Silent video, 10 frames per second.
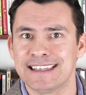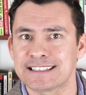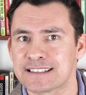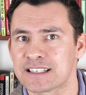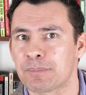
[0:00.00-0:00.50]
And
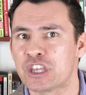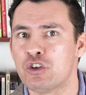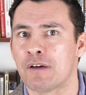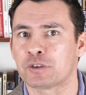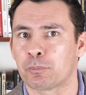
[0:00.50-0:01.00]
this is something
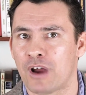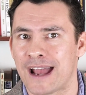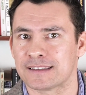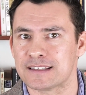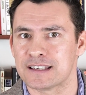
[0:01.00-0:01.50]
you have to
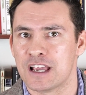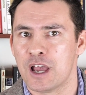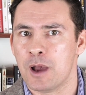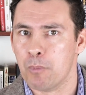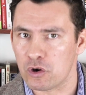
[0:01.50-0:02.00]
practice.
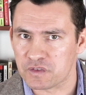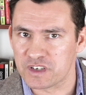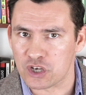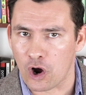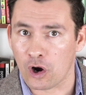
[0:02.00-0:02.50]
Most
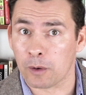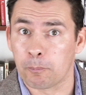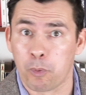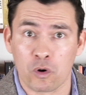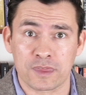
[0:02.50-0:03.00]
of us
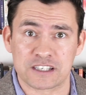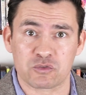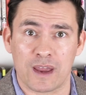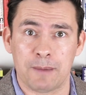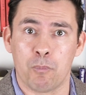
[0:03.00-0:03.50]
aren't born
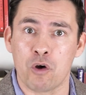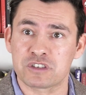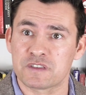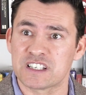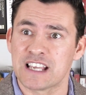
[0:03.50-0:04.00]
this way.
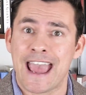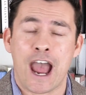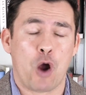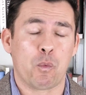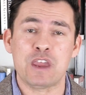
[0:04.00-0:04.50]
Most of us,
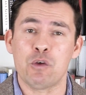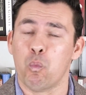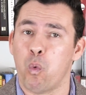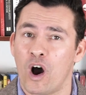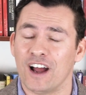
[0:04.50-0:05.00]
we
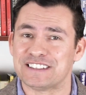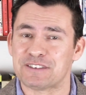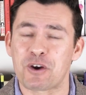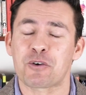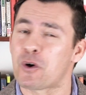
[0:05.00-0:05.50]

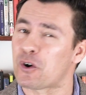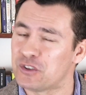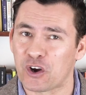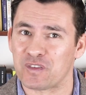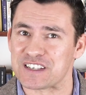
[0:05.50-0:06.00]
want, we're, we're
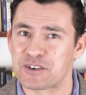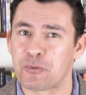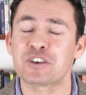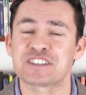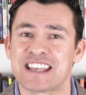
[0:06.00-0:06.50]
nervous,
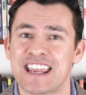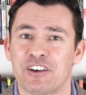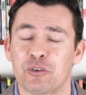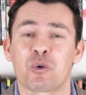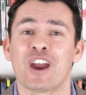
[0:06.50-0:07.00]
we're
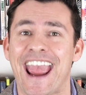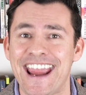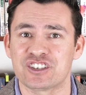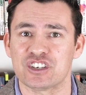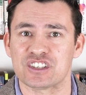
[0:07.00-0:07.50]
scared, we're
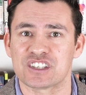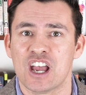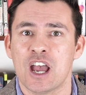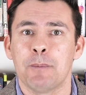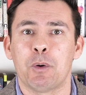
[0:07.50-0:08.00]
anxious,
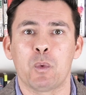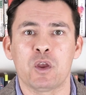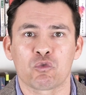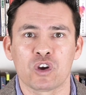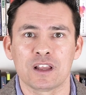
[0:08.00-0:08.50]
but
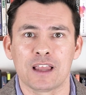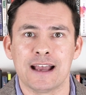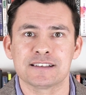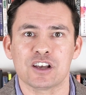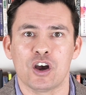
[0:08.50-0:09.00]
we
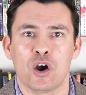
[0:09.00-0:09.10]
realize,